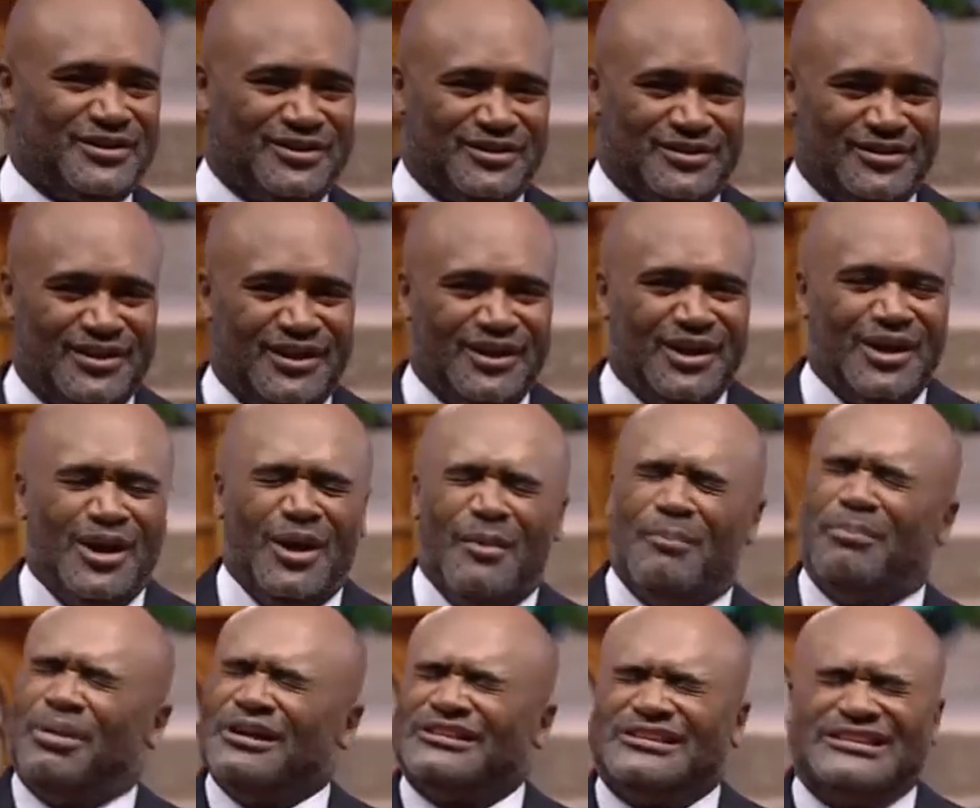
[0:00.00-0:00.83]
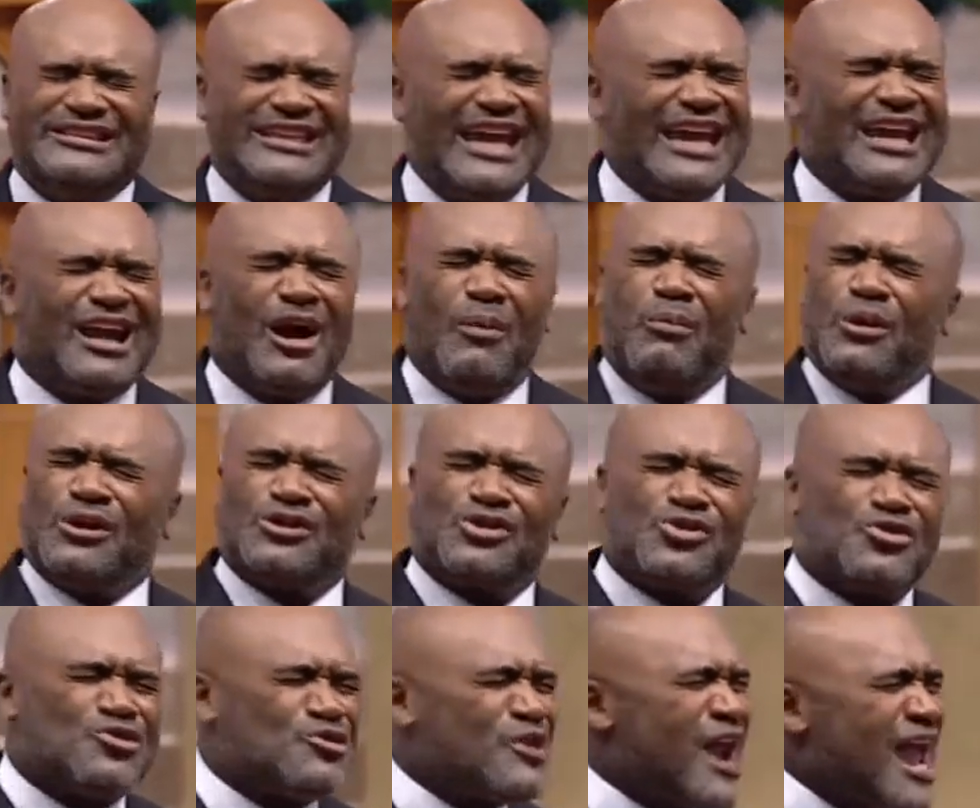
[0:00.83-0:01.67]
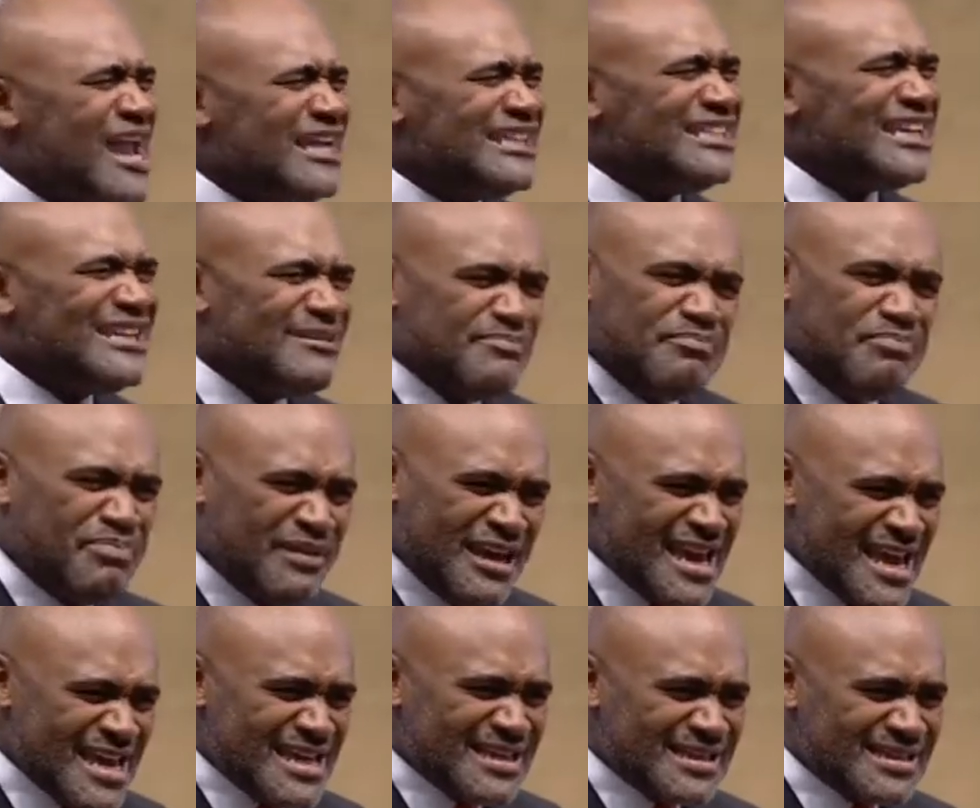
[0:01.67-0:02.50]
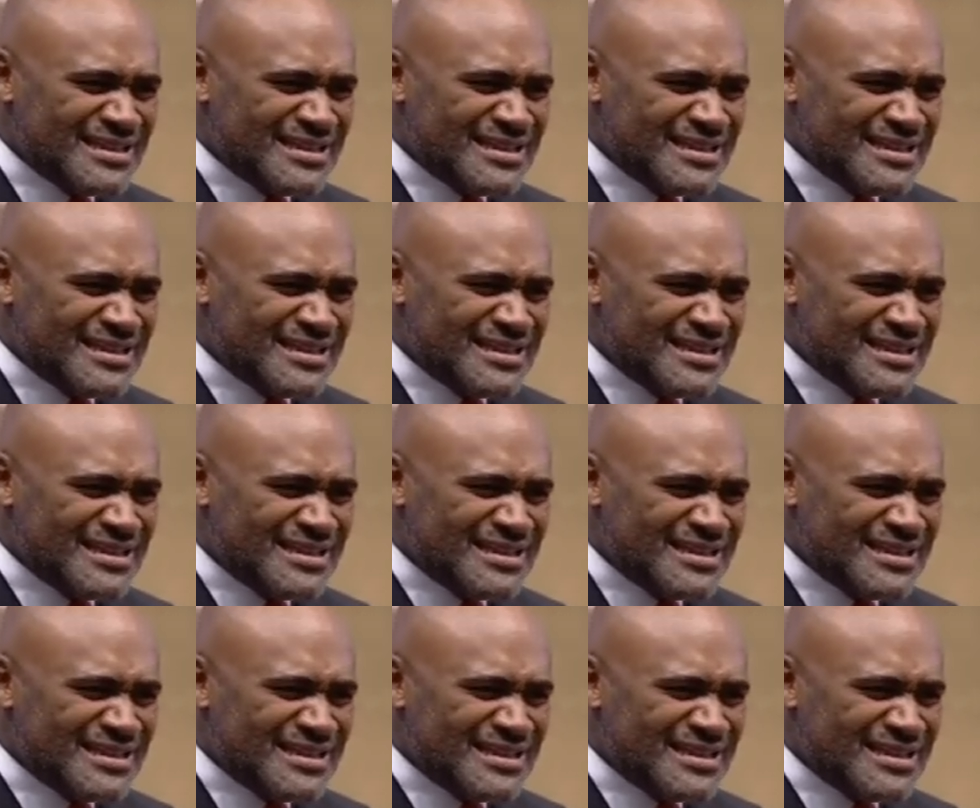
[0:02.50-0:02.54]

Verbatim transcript: But Jacob was right in place.